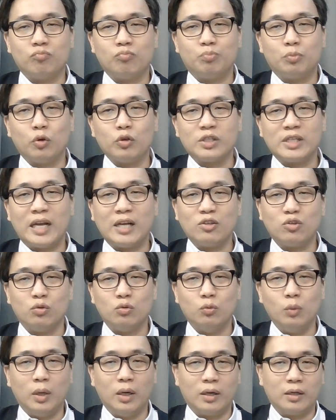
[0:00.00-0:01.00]
process to
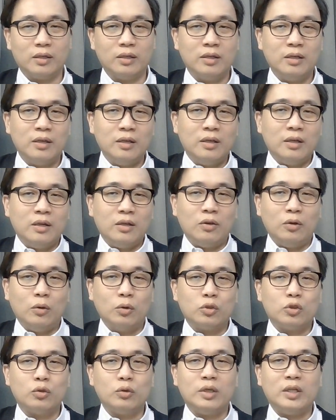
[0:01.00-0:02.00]
work.
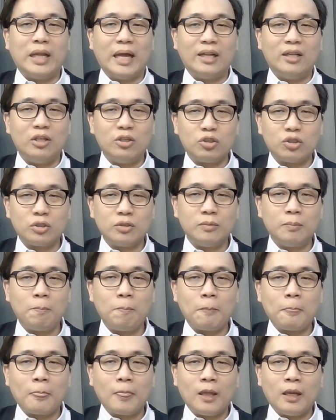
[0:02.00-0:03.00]
So in addition,
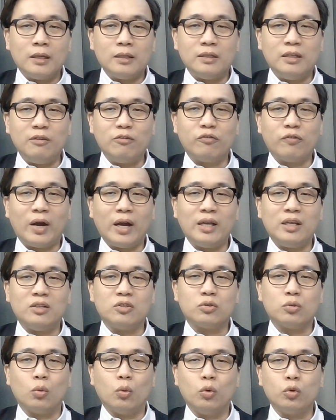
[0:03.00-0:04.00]
DeFi
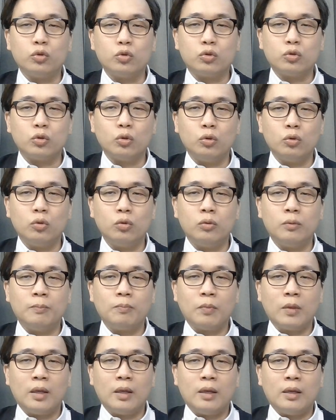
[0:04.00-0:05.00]
is also
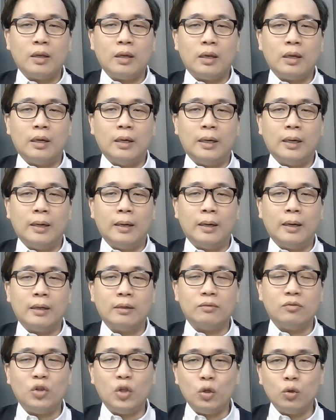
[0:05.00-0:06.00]

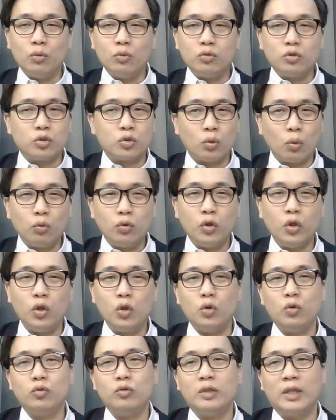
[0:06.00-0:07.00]
new, so
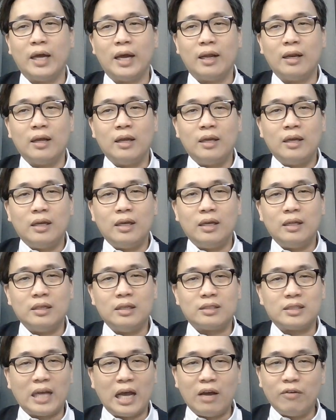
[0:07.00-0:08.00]
new that it
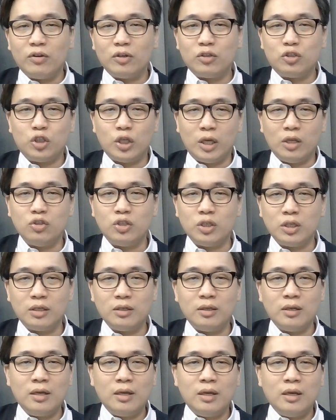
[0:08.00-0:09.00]
is ever
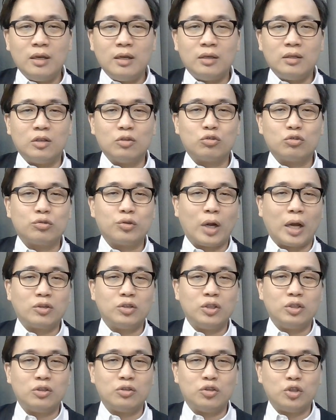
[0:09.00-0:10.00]
changing. The
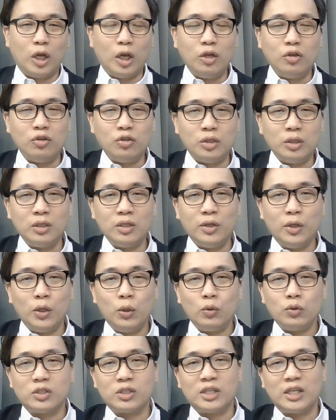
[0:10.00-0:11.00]
structure is changing.
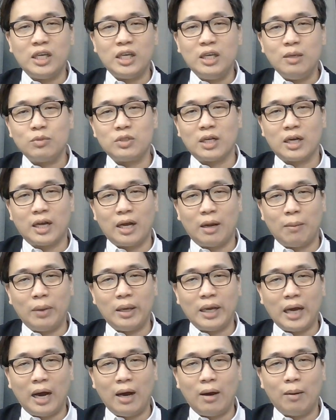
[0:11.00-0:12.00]
New schemes are
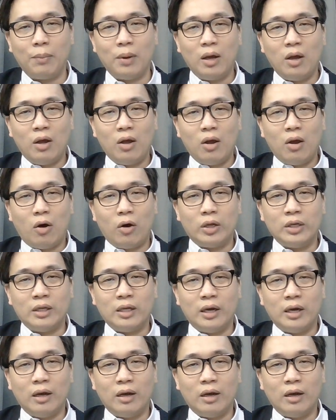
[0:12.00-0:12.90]
coming up on